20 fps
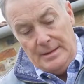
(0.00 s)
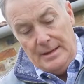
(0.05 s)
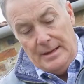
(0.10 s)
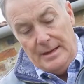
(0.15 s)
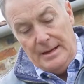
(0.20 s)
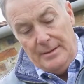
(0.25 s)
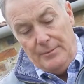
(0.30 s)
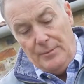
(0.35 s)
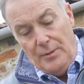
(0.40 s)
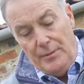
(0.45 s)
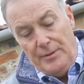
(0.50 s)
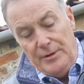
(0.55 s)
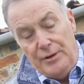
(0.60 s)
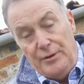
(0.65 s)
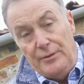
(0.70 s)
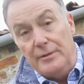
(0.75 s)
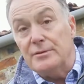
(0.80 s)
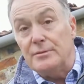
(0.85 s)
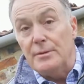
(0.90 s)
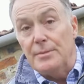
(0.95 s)
and what we
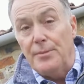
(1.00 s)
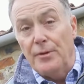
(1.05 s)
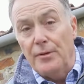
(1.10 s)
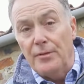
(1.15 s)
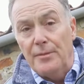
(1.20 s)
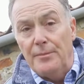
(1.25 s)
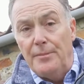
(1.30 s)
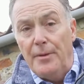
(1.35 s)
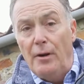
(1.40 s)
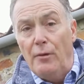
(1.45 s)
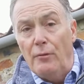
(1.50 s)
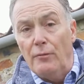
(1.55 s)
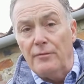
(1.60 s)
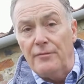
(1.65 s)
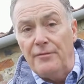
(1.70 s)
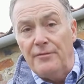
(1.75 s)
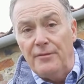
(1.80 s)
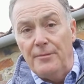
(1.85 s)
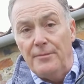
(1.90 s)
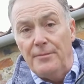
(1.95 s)
do is we put the bolt
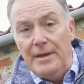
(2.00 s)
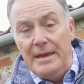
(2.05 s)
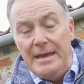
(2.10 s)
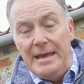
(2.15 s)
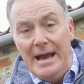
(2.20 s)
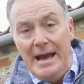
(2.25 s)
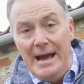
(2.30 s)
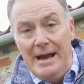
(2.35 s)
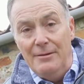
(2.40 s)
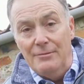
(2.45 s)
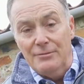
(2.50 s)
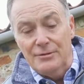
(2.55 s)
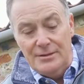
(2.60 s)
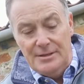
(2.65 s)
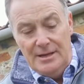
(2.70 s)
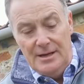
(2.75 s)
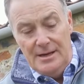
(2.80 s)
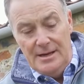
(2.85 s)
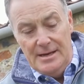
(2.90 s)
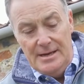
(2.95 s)
from the
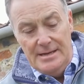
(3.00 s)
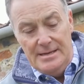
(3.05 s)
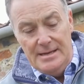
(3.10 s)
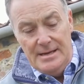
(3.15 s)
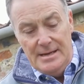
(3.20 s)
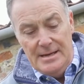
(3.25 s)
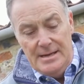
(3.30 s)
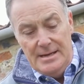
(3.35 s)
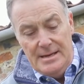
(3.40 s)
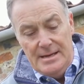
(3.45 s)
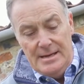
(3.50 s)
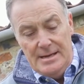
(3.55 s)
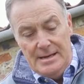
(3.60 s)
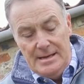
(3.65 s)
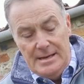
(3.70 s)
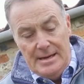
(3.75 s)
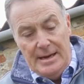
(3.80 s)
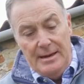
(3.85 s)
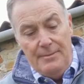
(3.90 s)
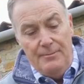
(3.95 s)
outside
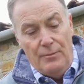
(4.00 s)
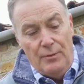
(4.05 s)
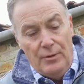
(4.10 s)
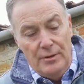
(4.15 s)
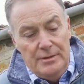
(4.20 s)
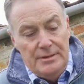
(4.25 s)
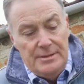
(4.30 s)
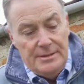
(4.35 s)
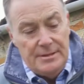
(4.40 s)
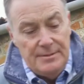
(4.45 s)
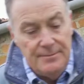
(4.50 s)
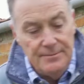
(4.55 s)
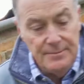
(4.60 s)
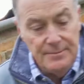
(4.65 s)
inwards.